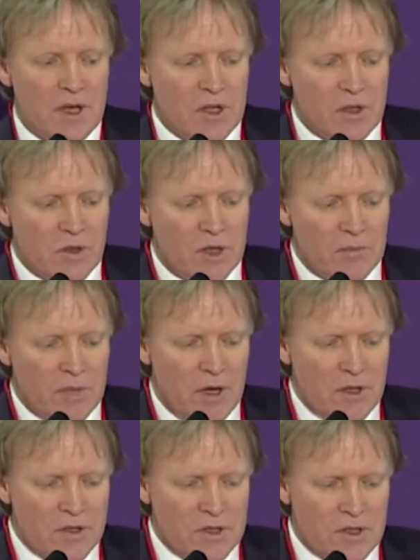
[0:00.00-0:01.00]
you'll get
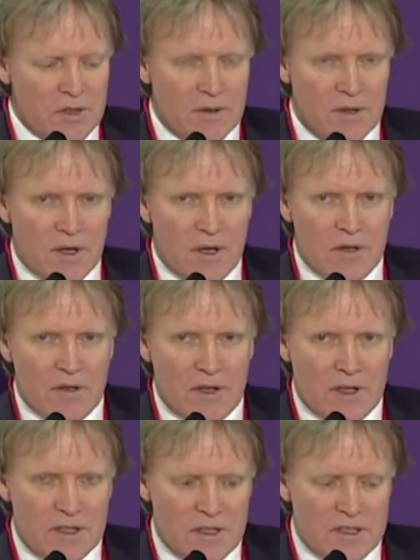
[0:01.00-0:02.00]
blanching, you'll
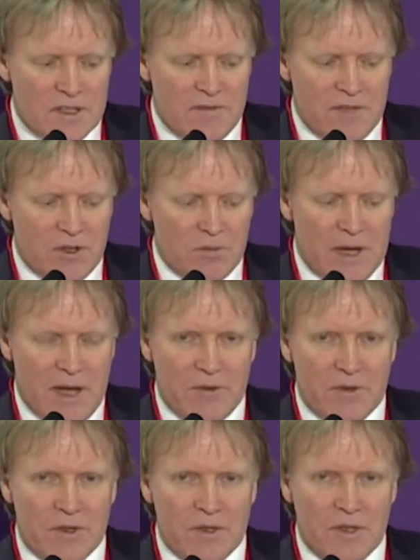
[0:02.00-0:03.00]
get this livedo
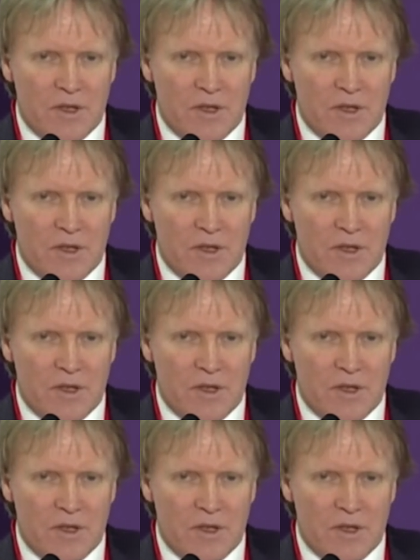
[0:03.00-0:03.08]
pattern,